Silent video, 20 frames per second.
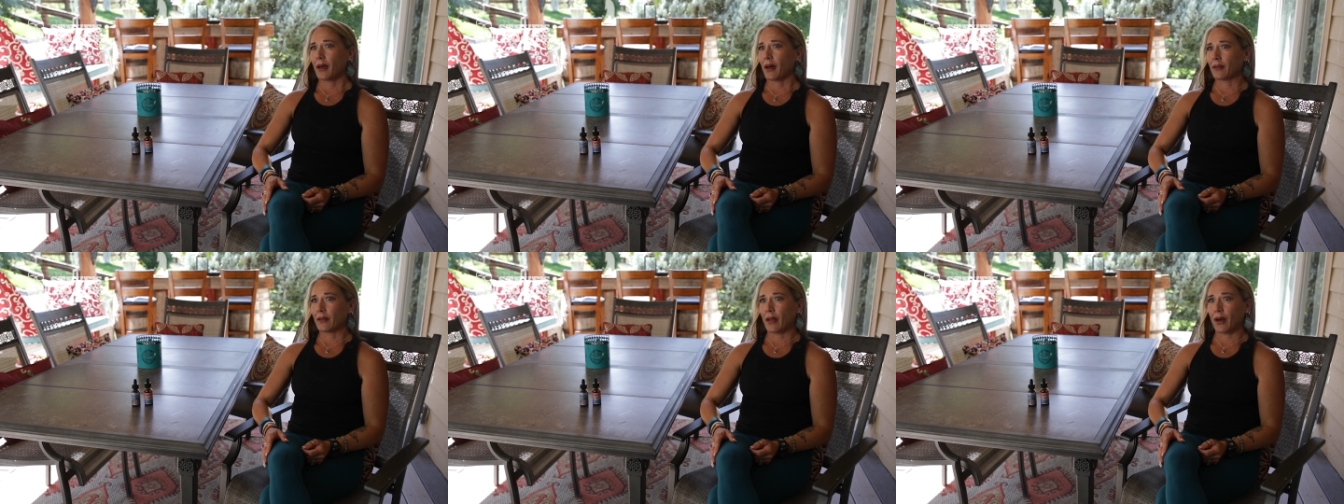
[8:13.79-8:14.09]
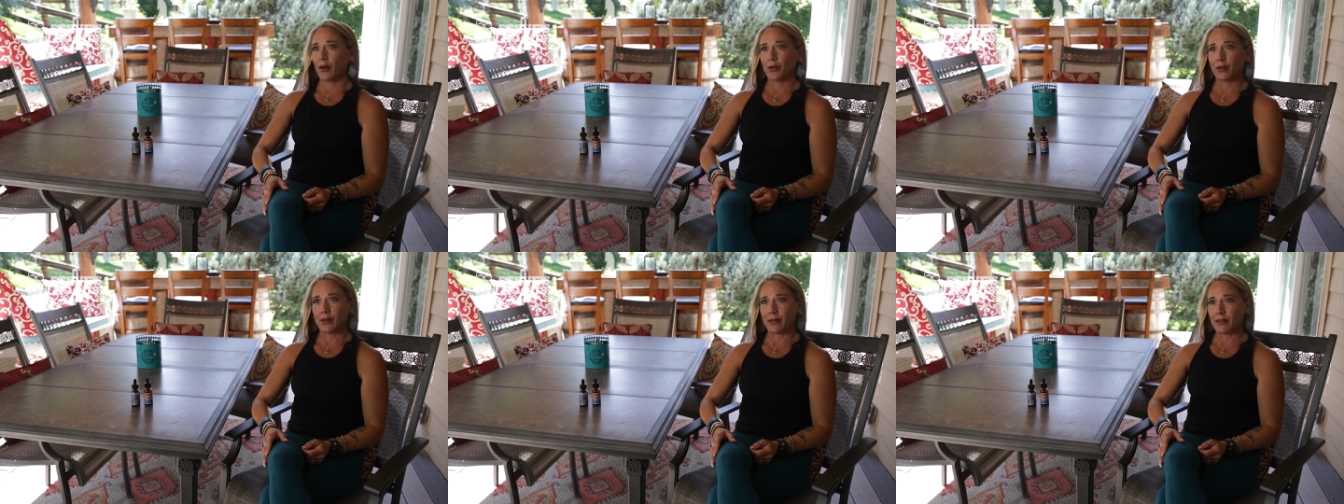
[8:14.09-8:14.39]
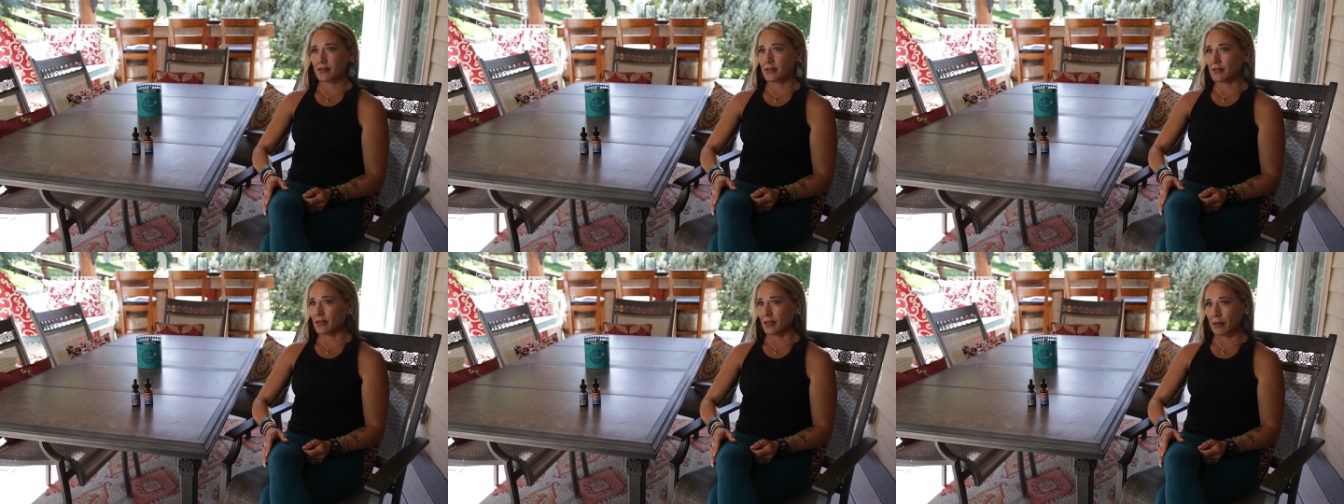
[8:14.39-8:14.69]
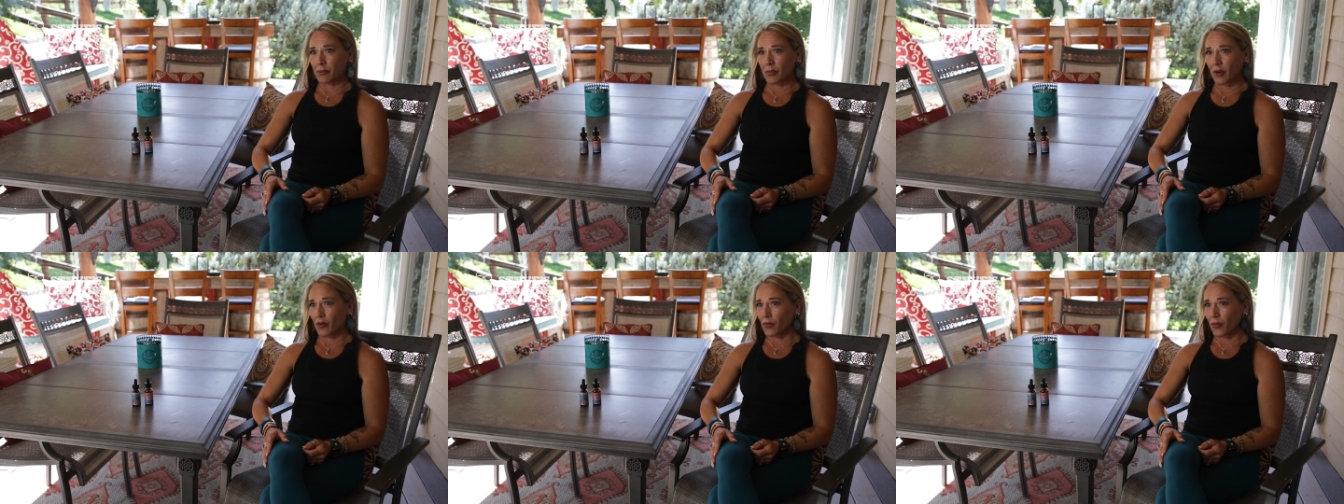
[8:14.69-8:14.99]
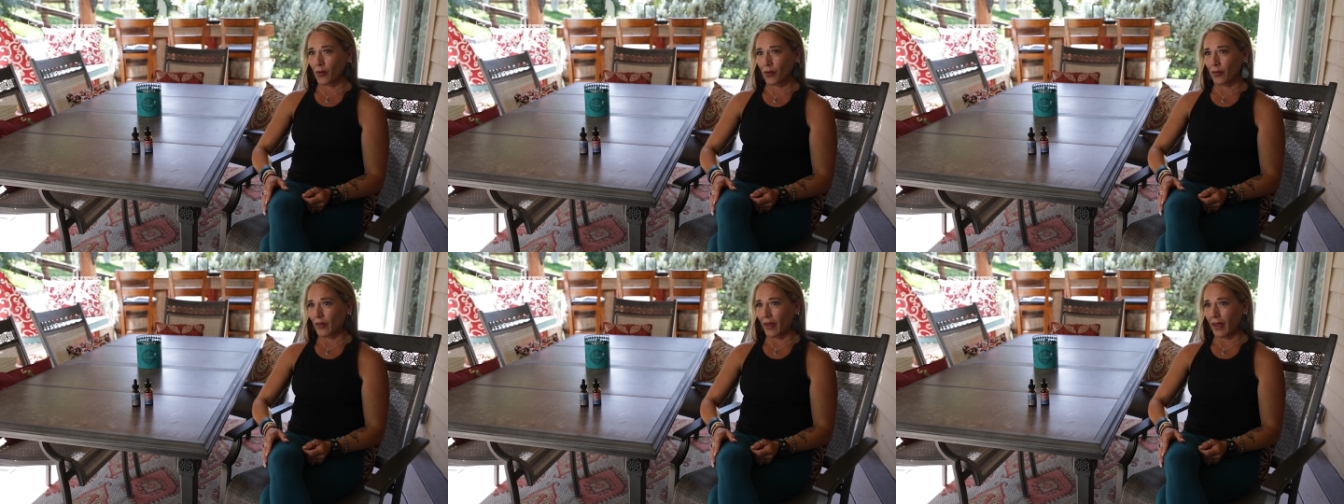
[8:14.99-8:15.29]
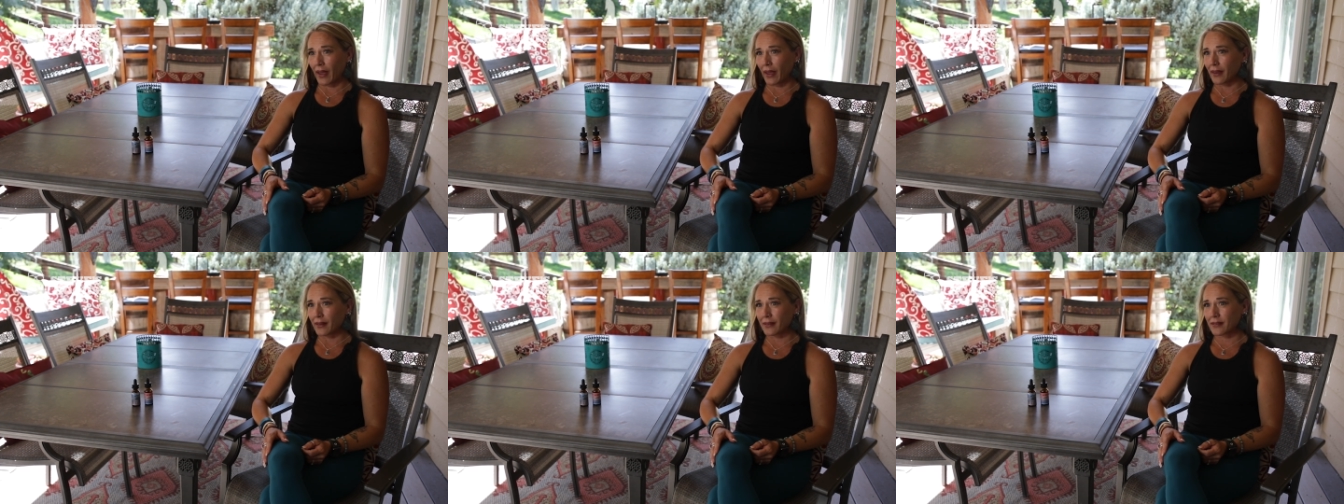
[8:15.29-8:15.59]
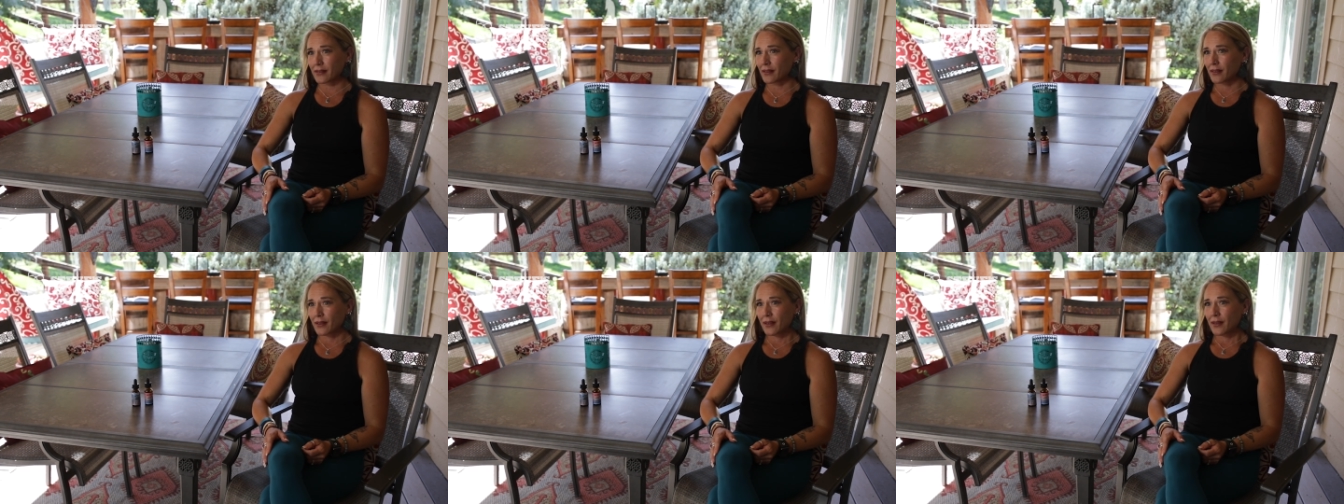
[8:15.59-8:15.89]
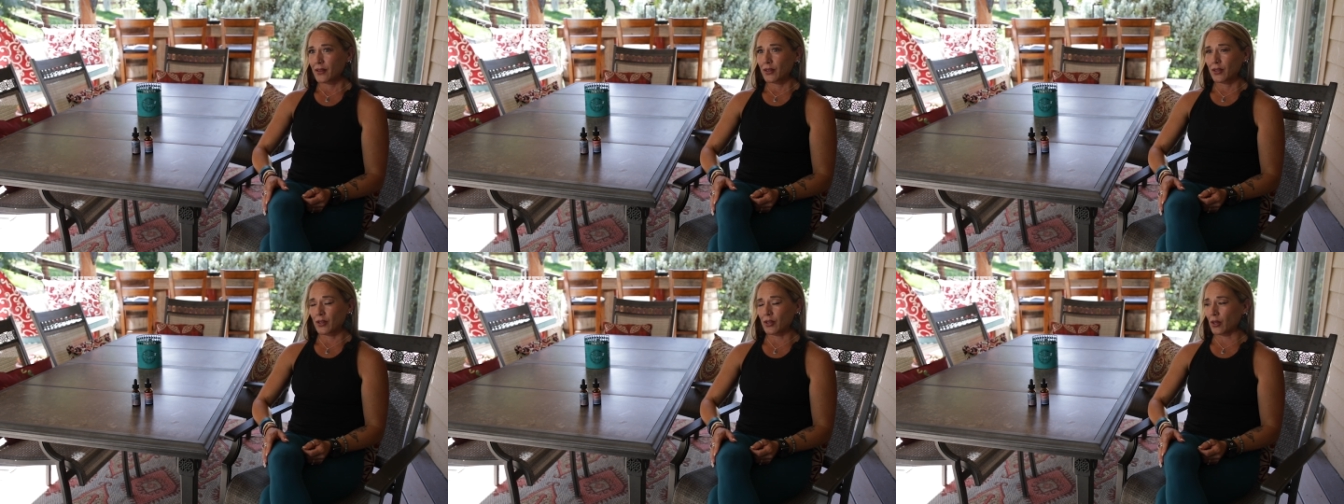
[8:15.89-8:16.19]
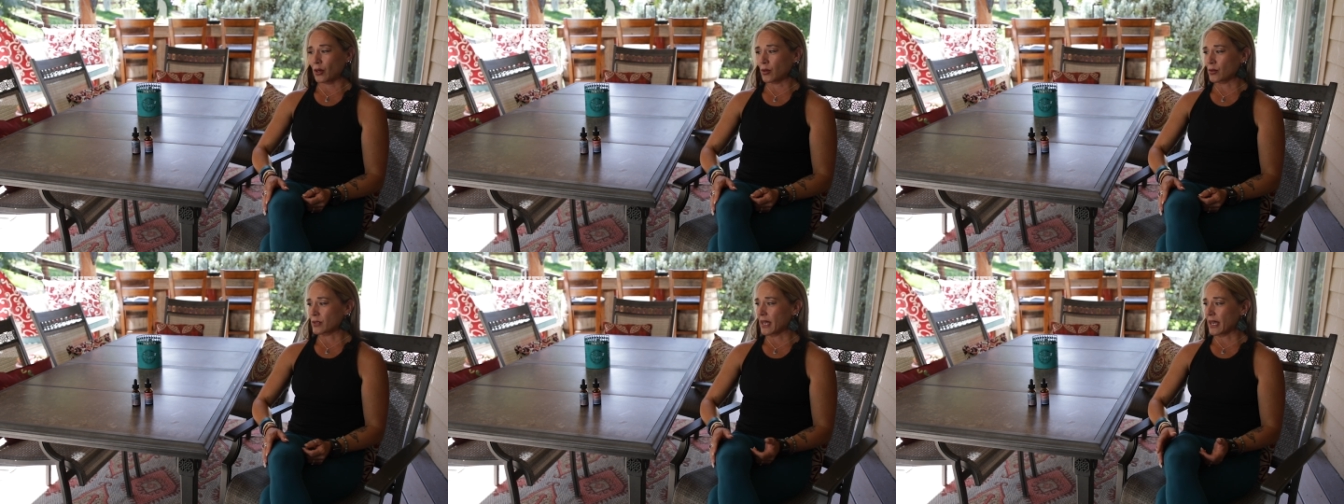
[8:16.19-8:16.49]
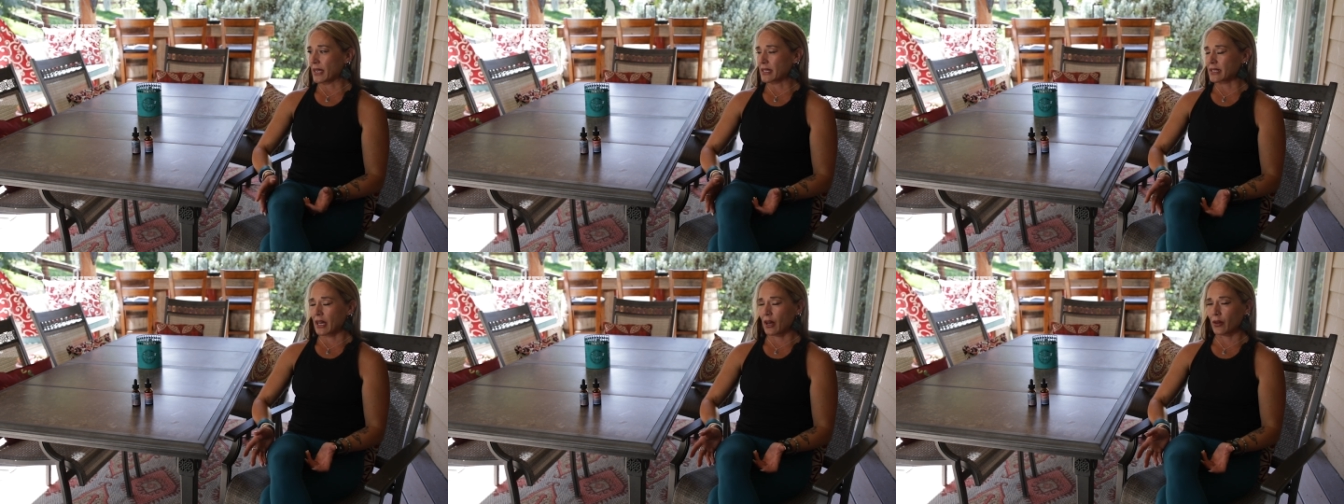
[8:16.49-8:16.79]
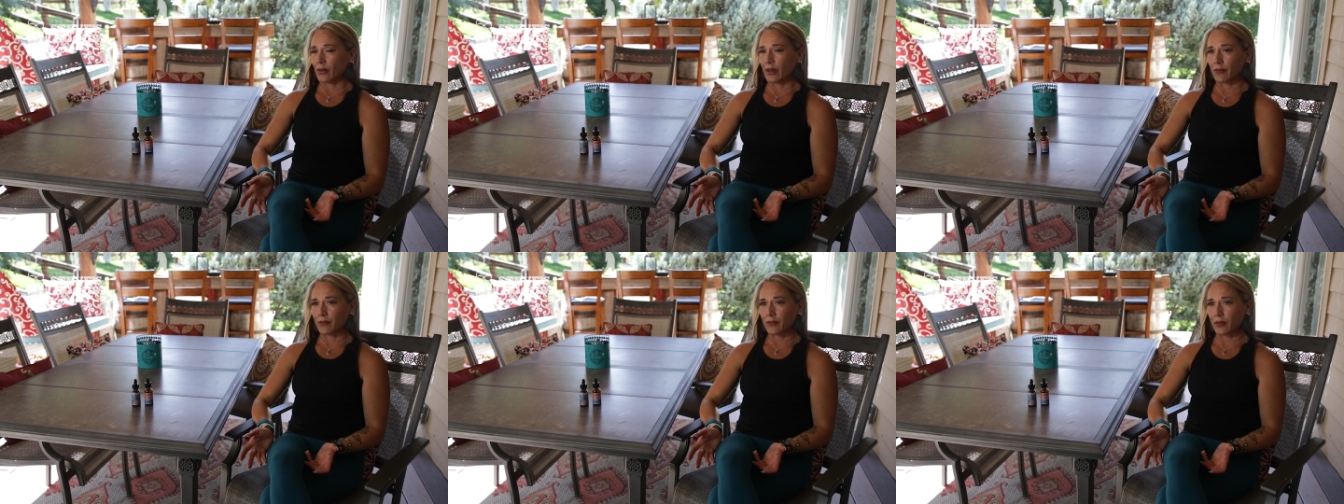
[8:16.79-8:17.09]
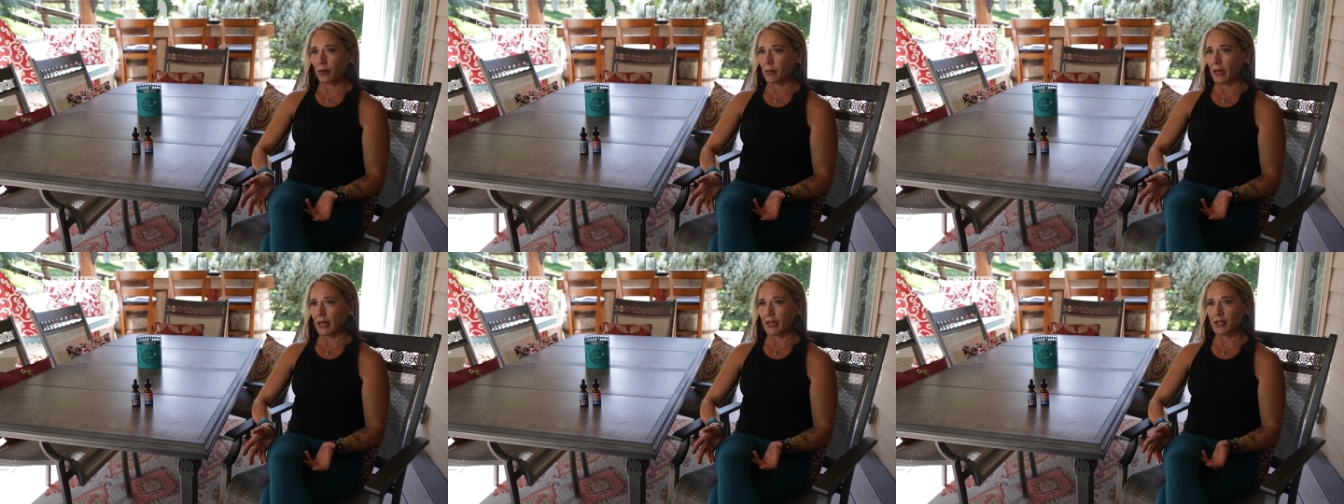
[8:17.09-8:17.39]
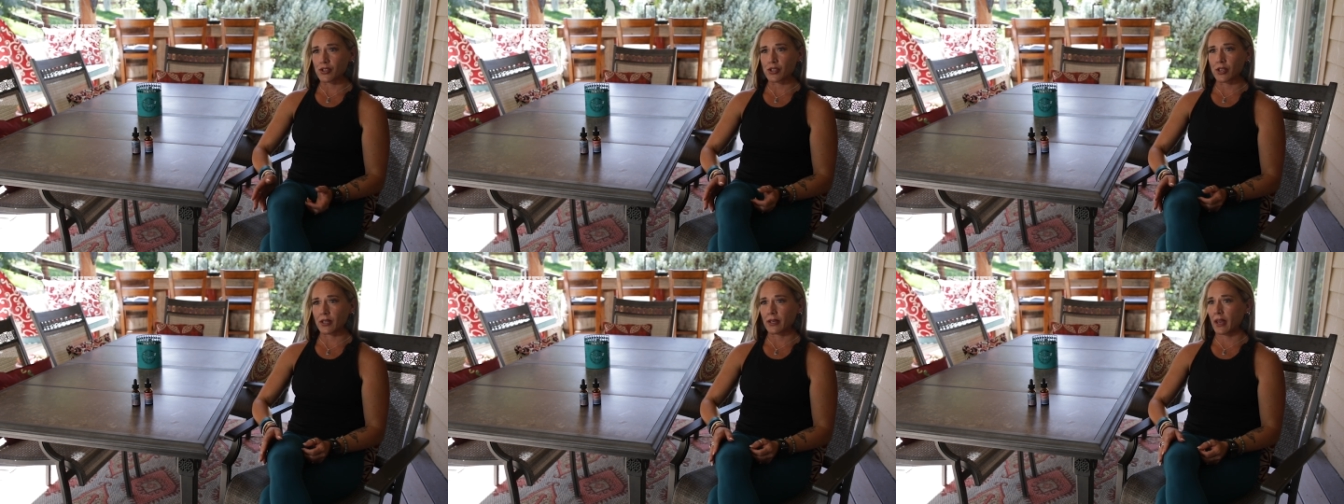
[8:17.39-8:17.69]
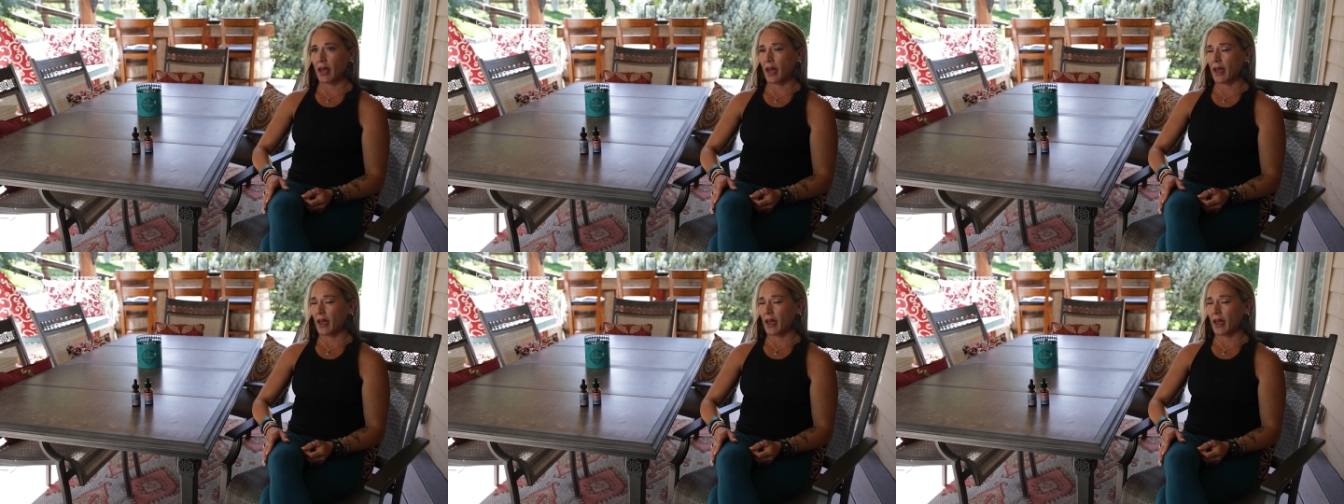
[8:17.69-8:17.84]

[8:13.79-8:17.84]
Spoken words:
allow you to sleep a full night, you know, take down inflammation.